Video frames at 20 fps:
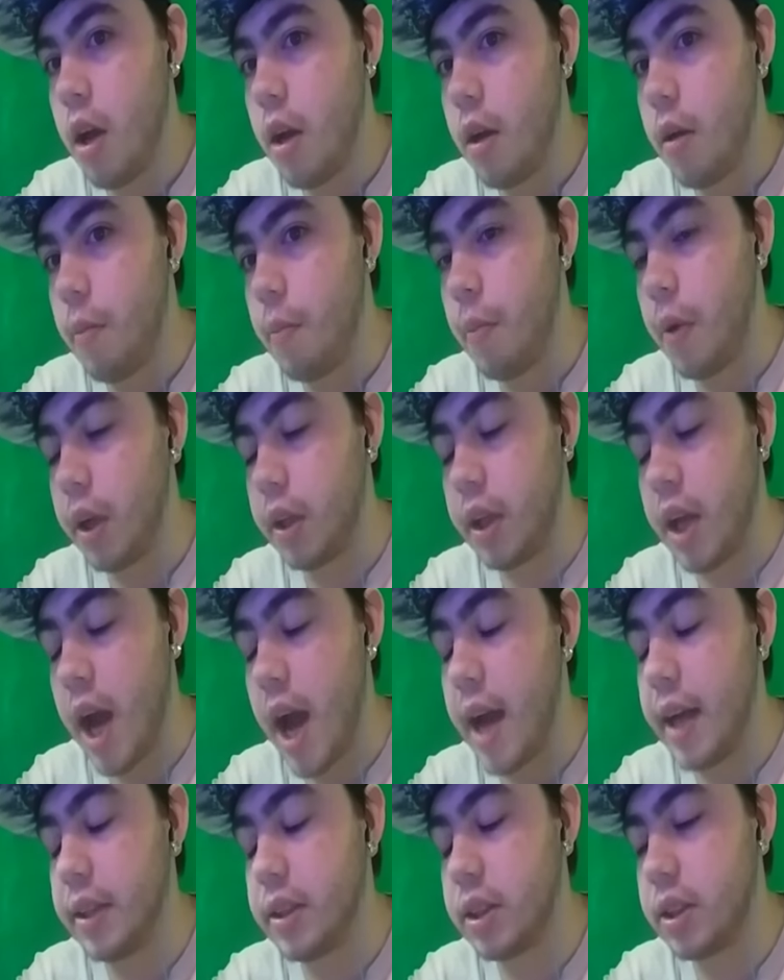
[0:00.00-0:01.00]
But
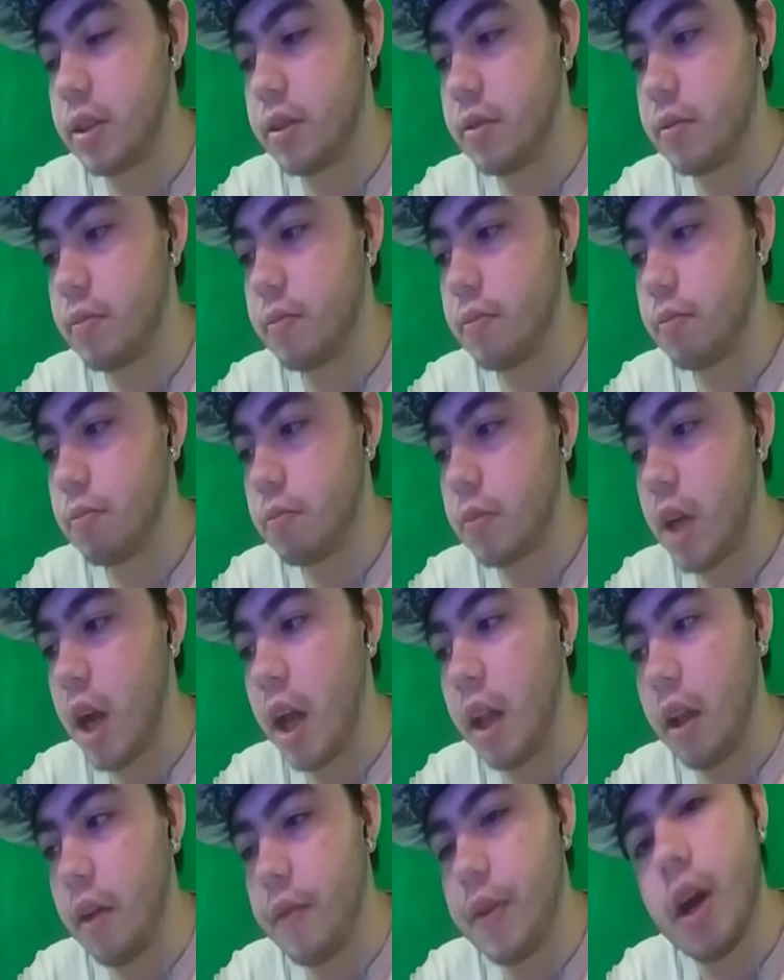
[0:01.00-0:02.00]
guys, I
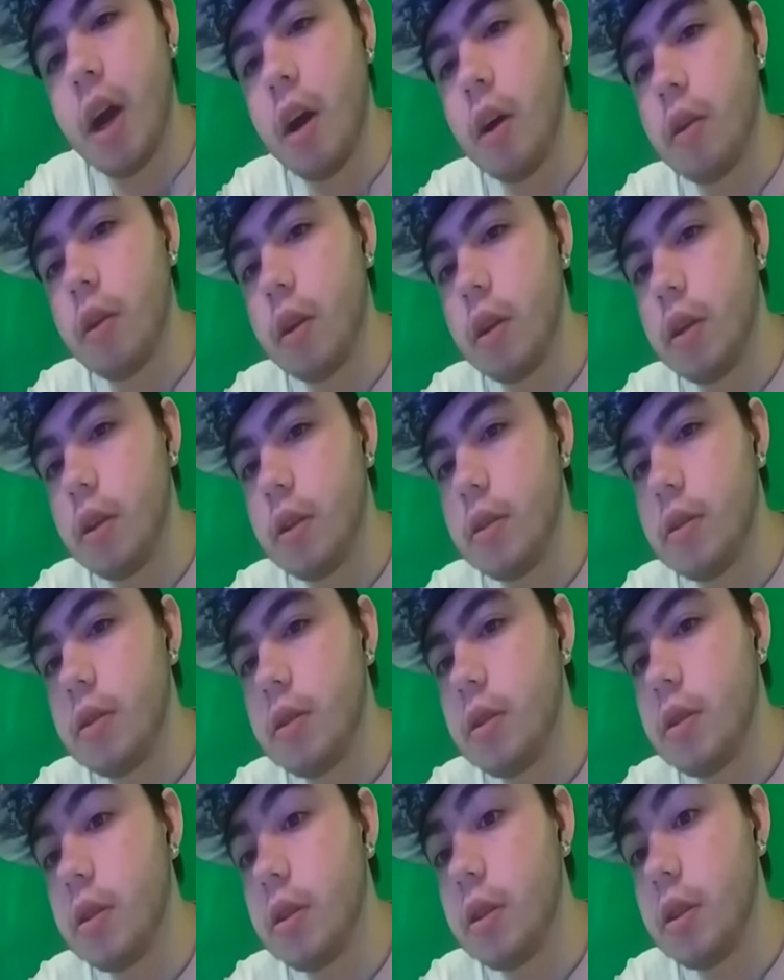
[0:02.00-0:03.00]
love y'all.
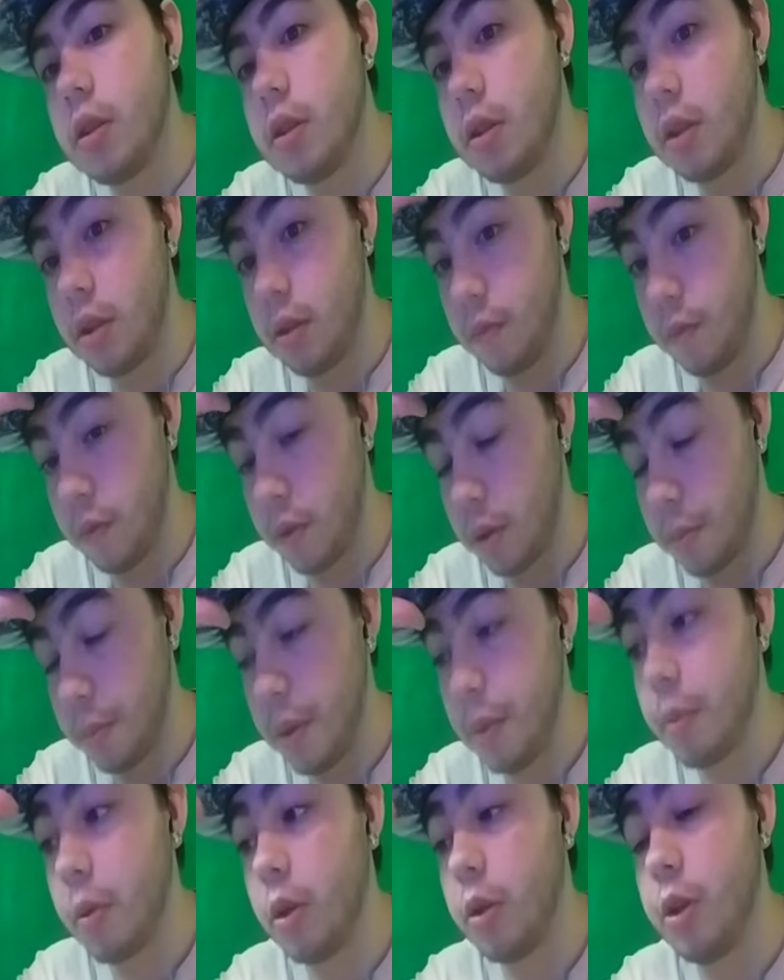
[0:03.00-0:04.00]
For
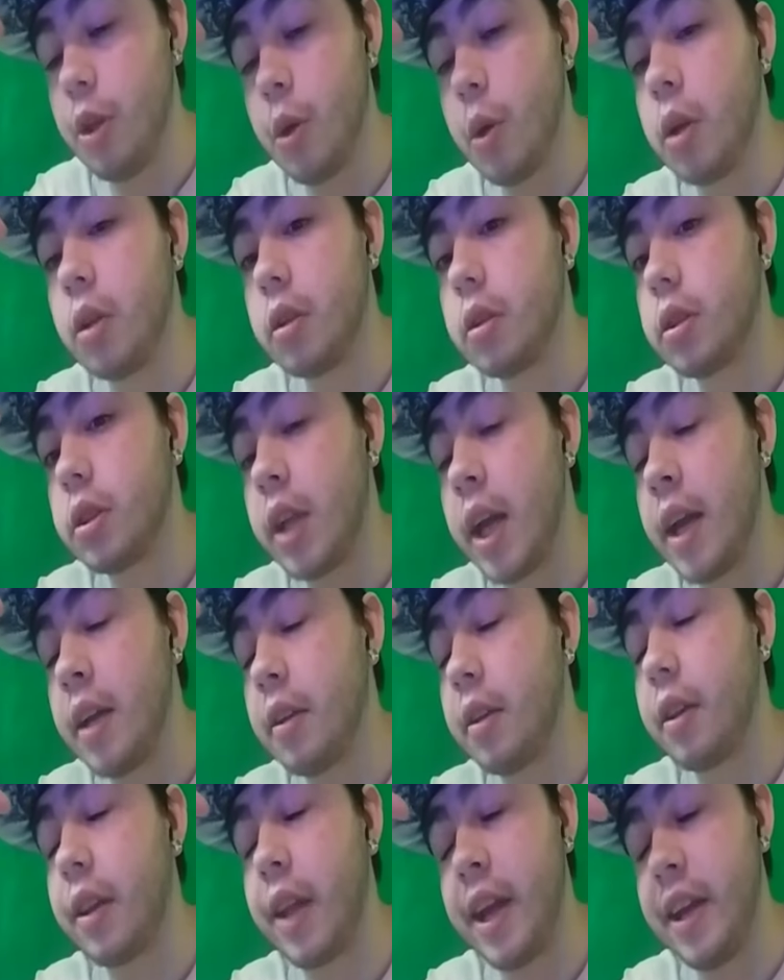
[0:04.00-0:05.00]
people who do
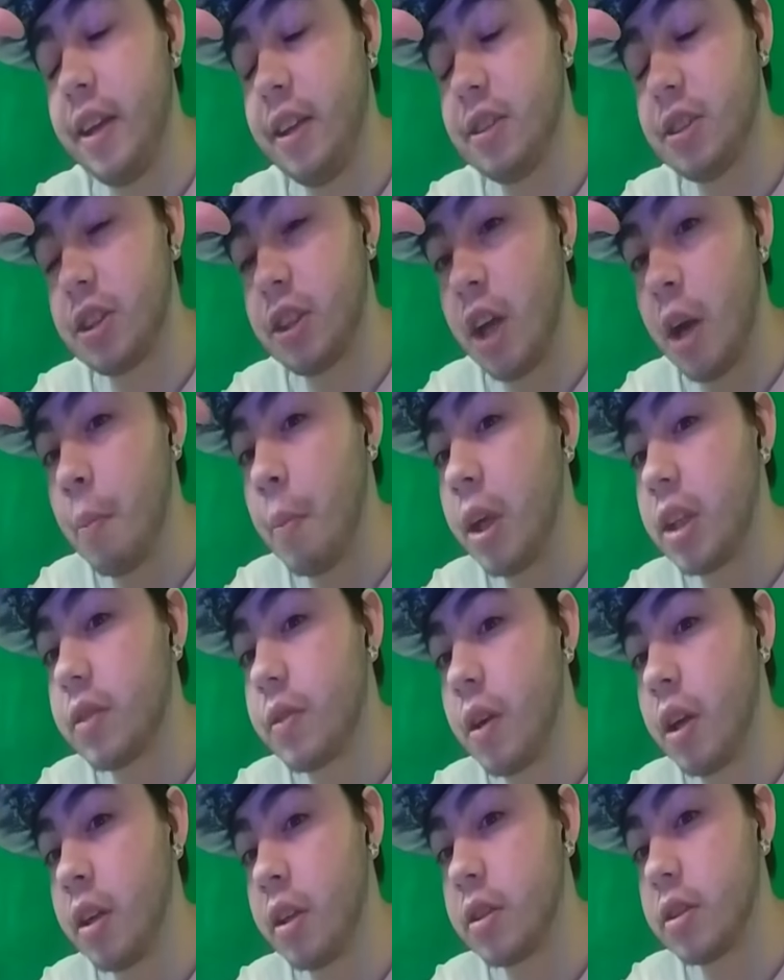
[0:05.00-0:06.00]
understand, thank you so much
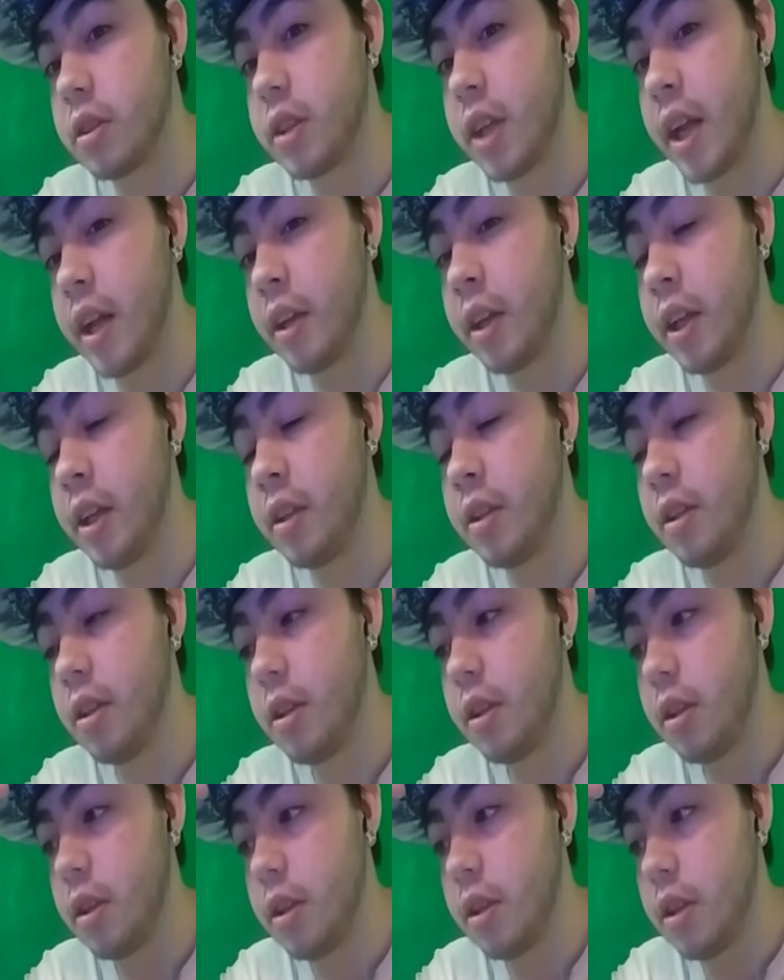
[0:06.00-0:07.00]
for understanding.
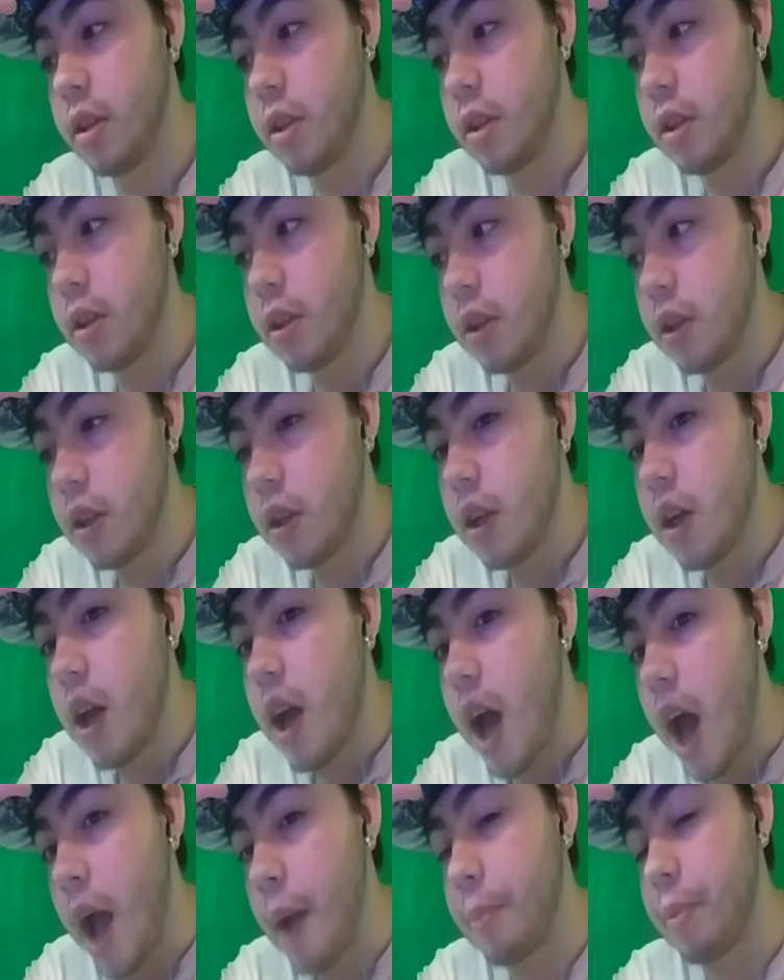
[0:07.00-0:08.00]

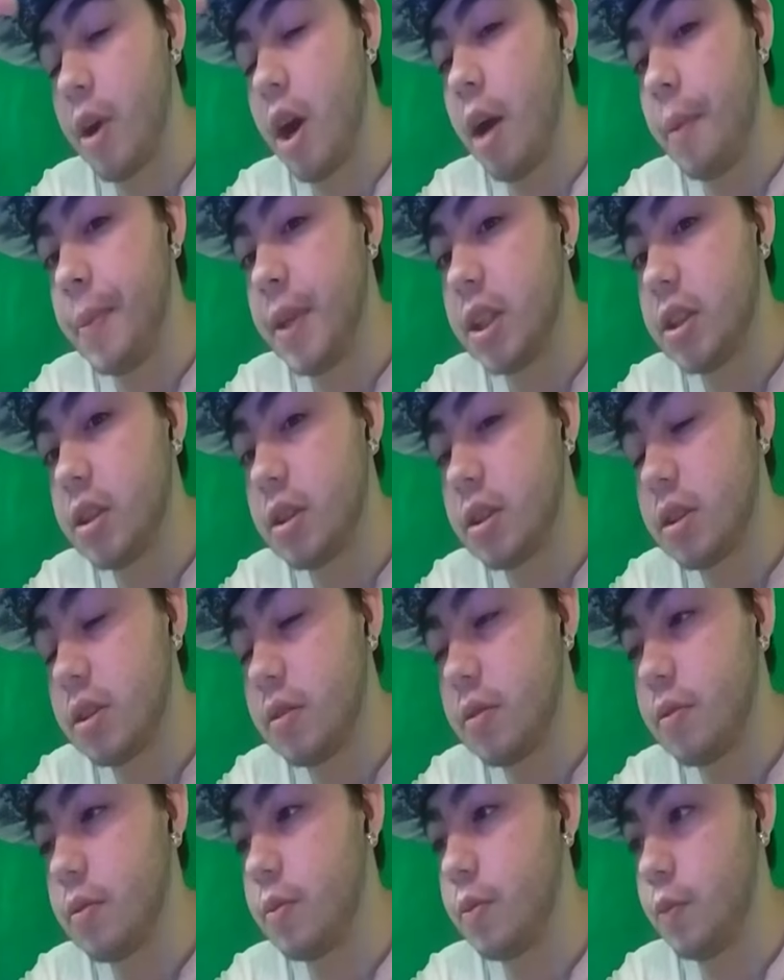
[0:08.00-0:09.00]
I promise,
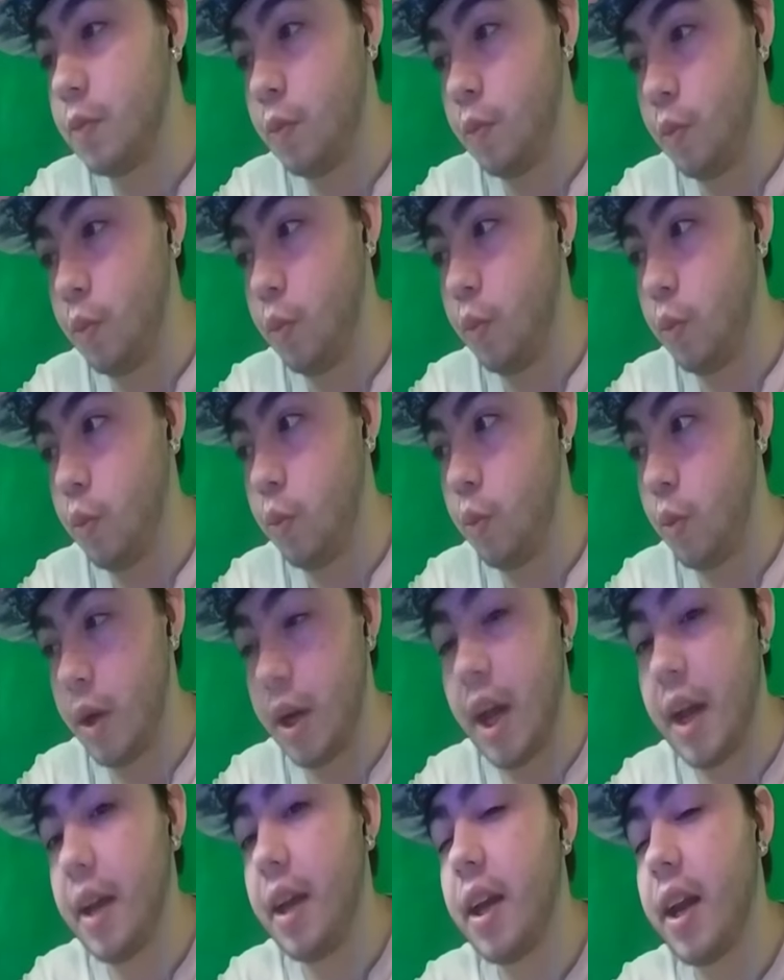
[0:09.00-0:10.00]
when
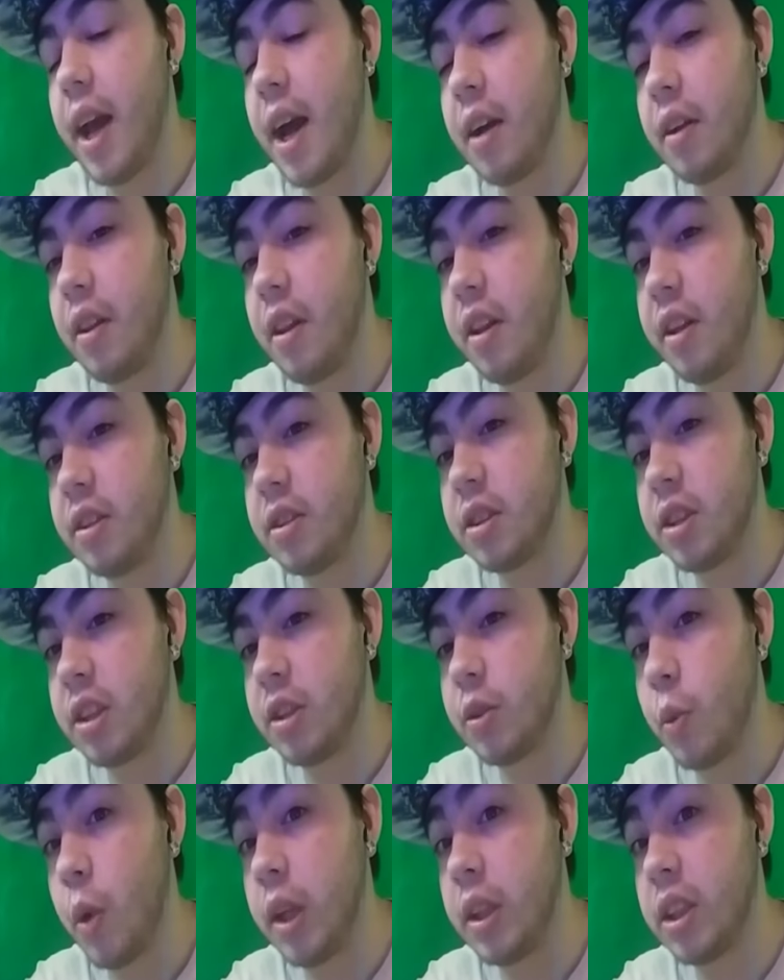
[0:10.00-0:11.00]
I get out of the
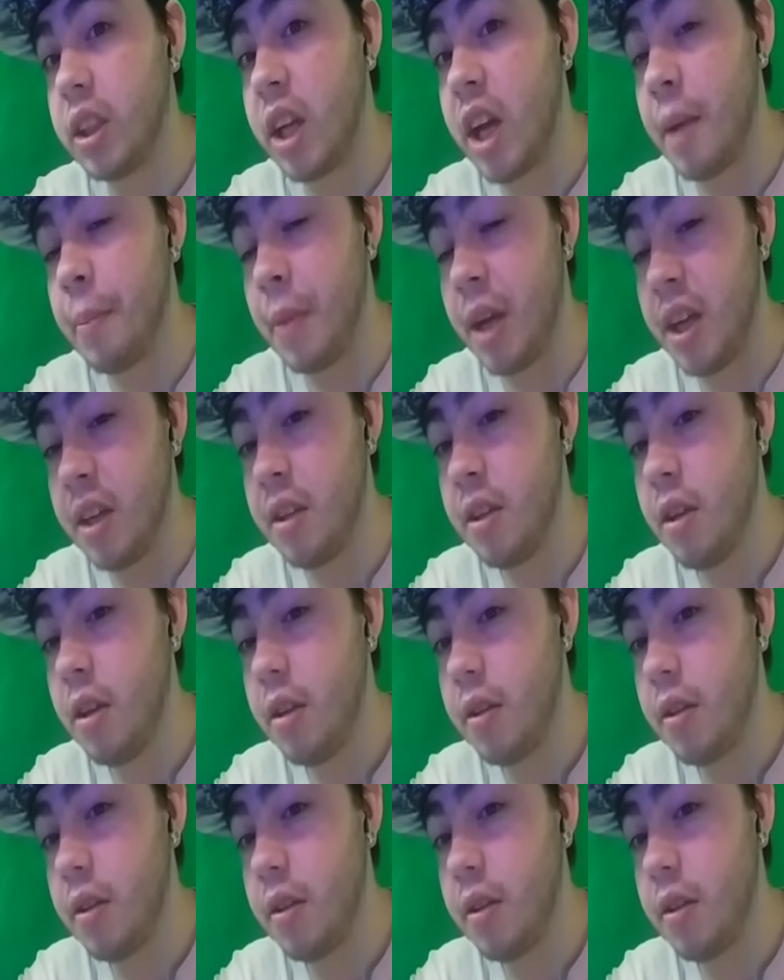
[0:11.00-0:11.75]
situation I'm in,